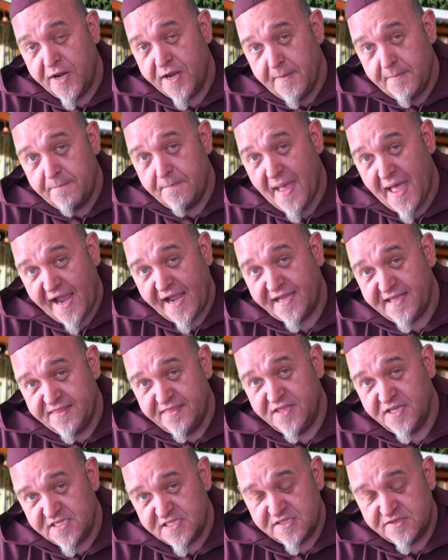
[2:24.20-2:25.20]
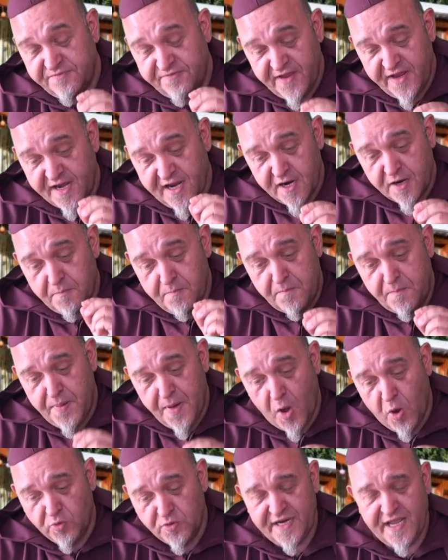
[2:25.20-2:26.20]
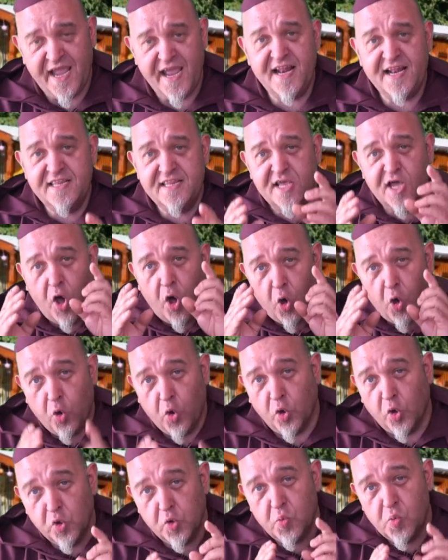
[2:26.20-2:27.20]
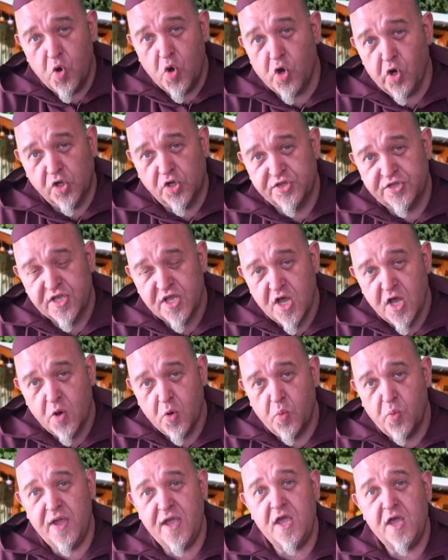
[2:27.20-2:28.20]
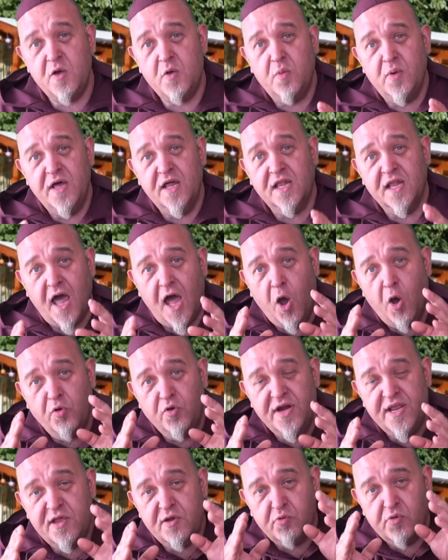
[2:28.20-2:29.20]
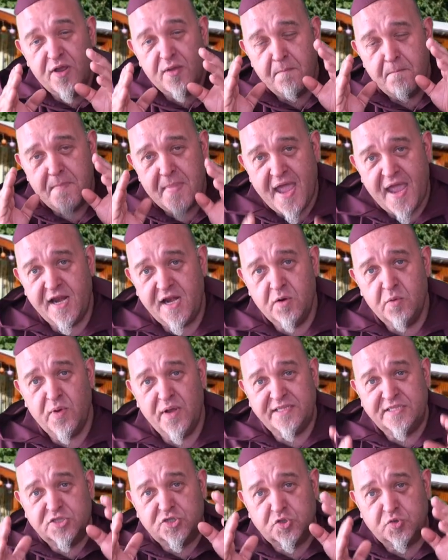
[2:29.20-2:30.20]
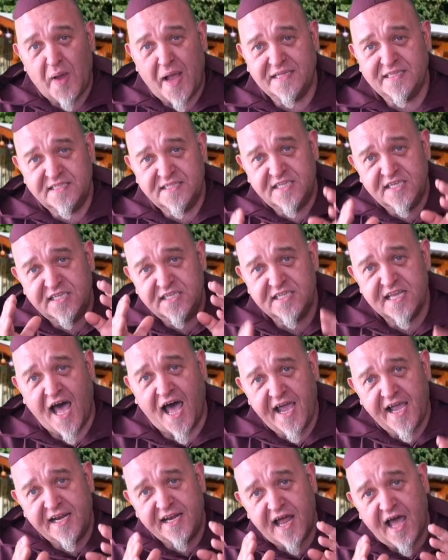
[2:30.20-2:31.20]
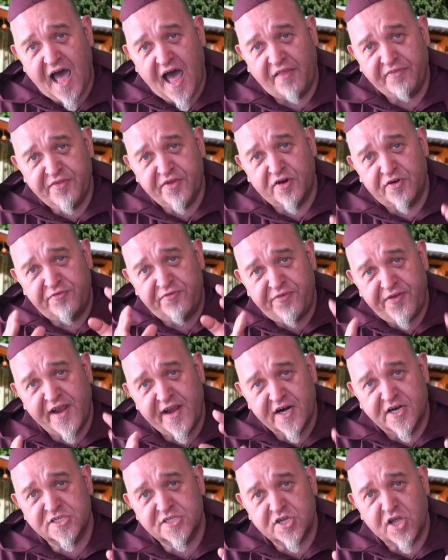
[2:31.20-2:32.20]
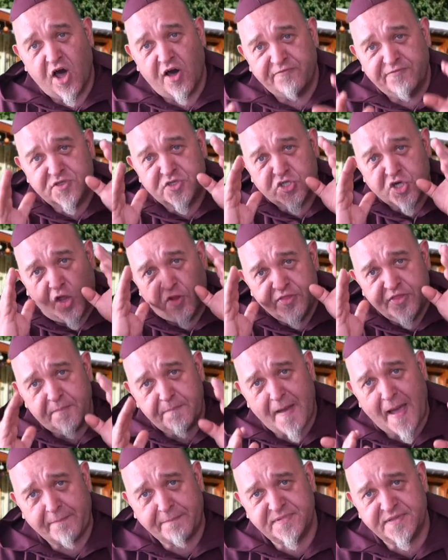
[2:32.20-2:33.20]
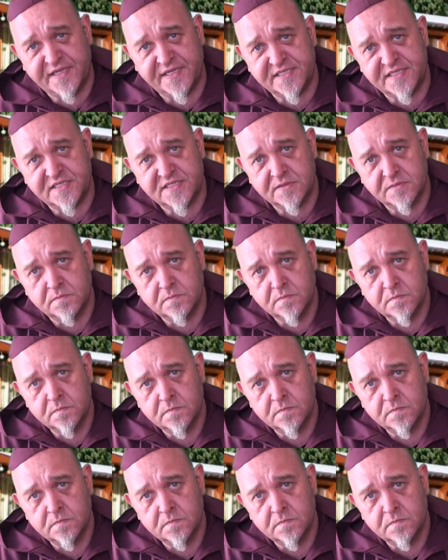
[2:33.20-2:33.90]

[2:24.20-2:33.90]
bring back this finger bone in the whole world, we will only remain with 29 other fingers of John the Baptist.